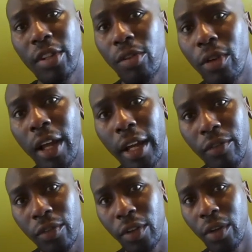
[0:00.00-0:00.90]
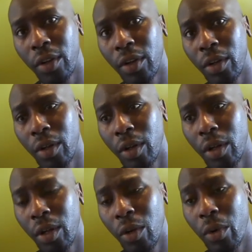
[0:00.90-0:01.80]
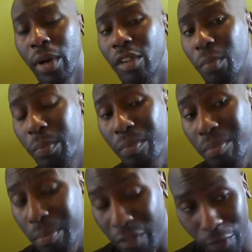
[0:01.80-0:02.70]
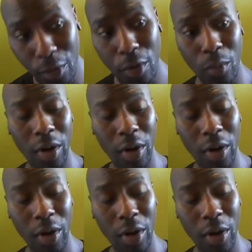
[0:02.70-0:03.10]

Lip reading: your life. Whereas before,